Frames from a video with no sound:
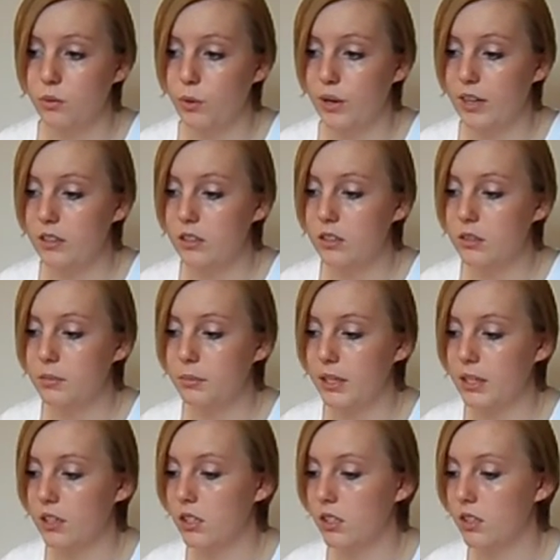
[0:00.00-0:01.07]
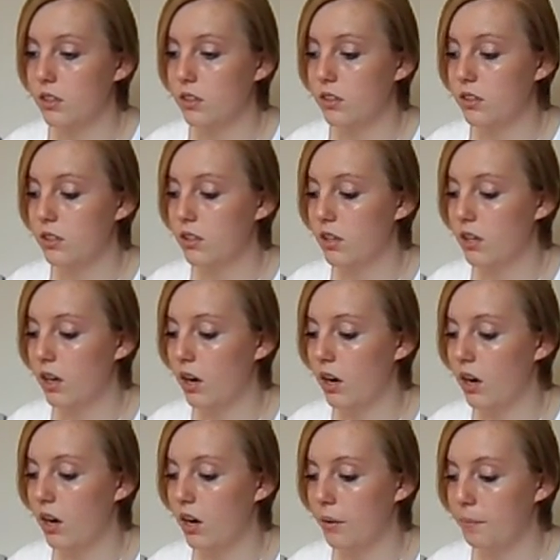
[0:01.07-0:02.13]
as well, because
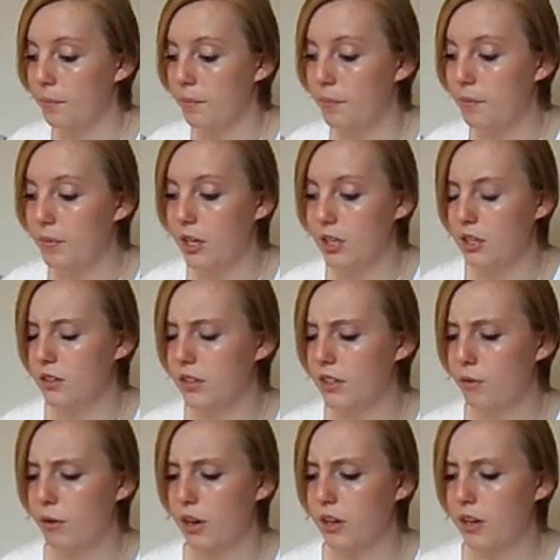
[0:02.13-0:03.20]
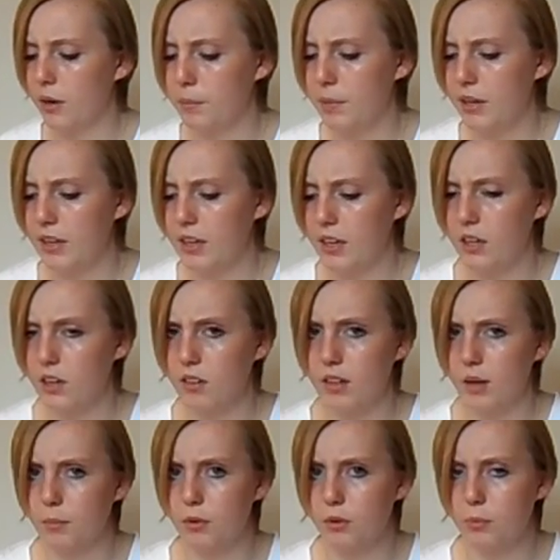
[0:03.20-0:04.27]
I don't think we're going to be taking
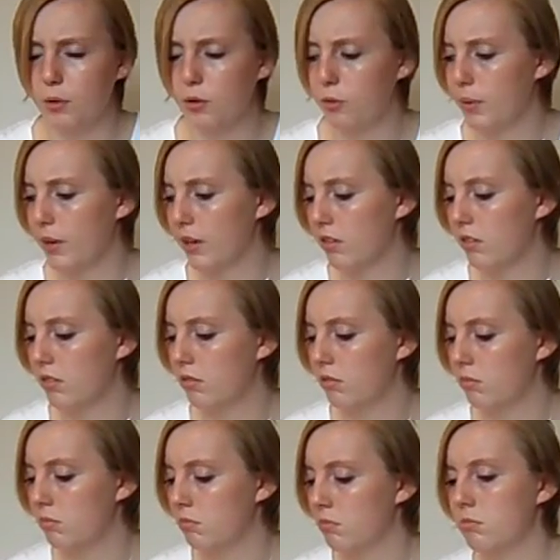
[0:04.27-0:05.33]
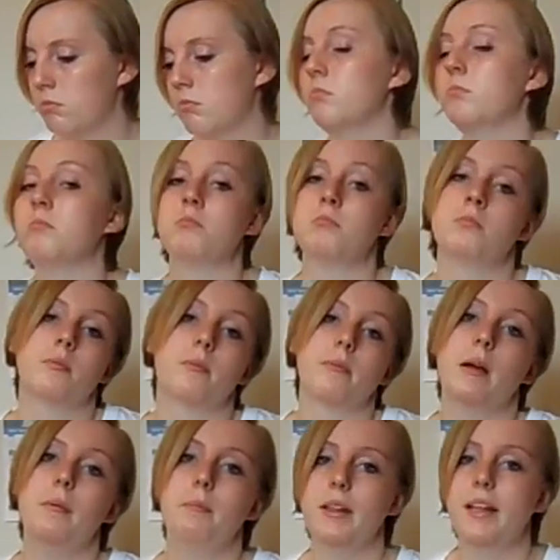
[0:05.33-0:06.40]
separate sponge bags.
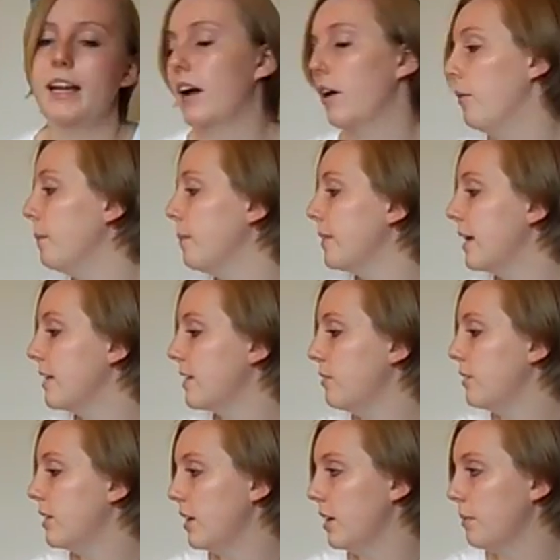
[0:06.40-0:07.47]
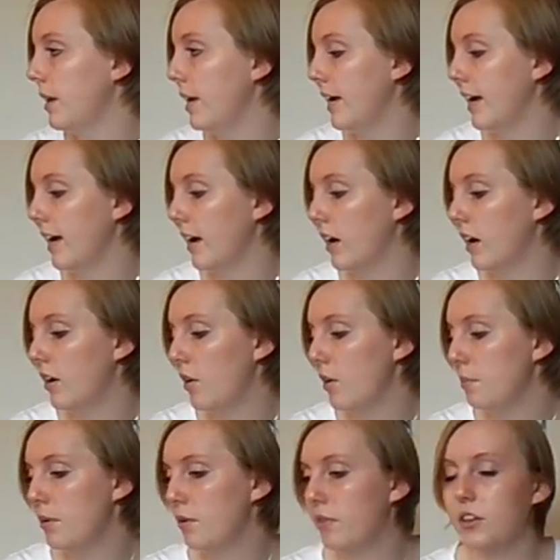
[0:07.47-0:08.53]
But there you go, that's everything I'm taking. I
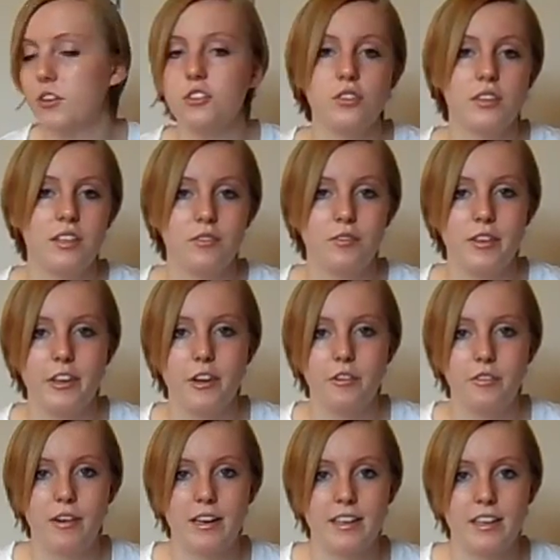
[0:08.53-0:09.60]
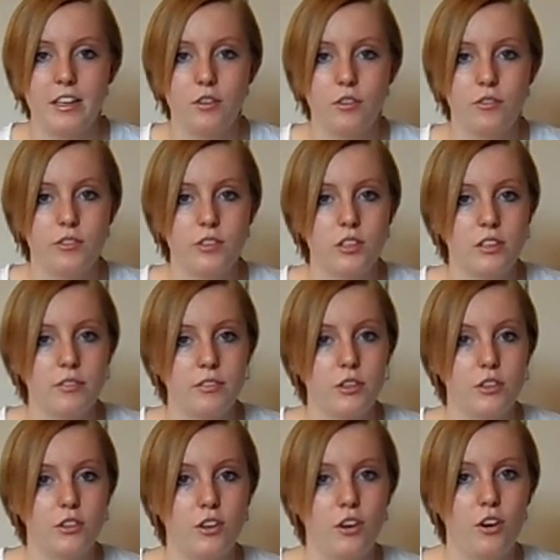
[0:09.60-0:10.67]
hope you've enjoyed this video and found it useful
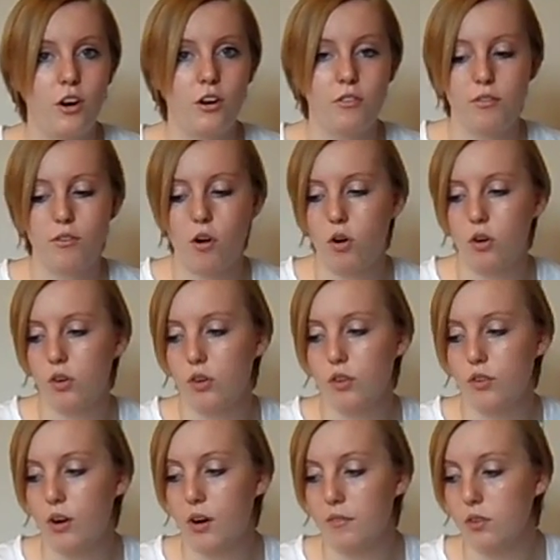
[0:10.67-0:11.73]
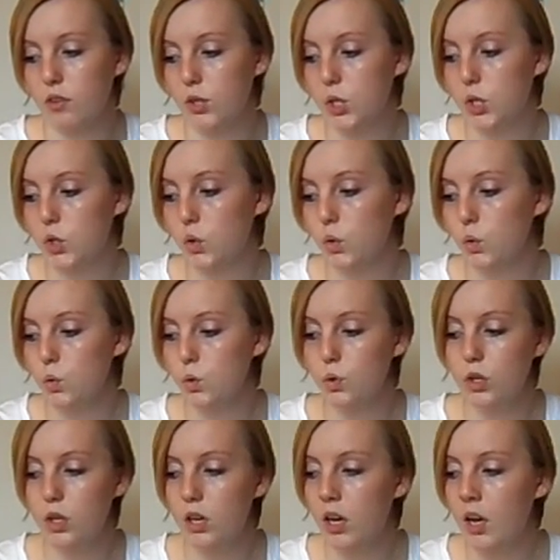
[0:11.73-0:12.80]
if you're off on travel
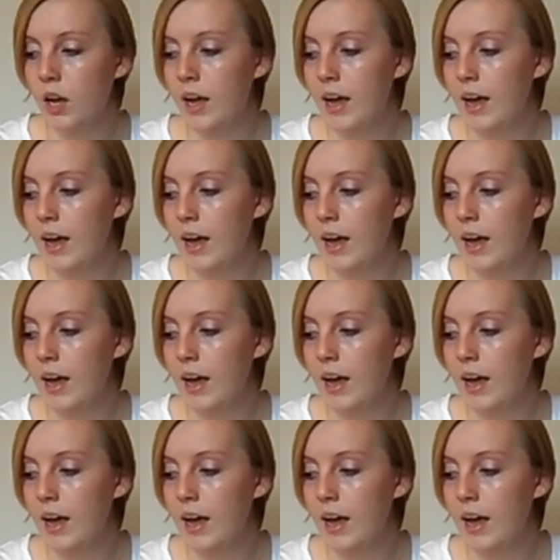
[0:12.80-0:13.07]
soon.